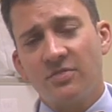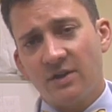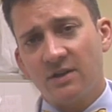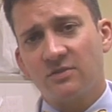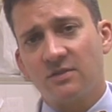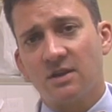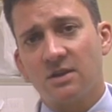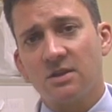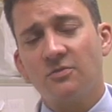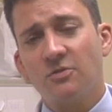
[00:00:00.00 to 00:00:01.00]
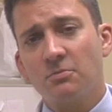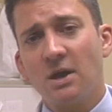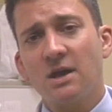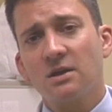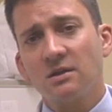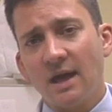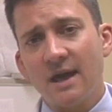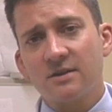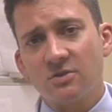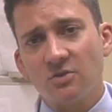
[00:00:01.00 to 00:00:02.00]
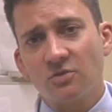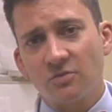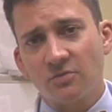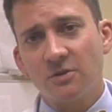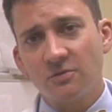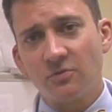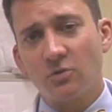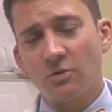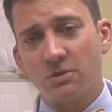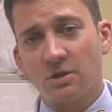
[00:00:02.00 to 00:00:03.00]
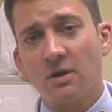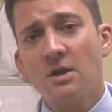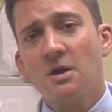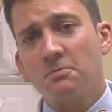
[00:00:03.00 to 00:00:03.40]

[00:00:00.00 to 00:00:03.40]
That said, if you're buying a lactose-free formula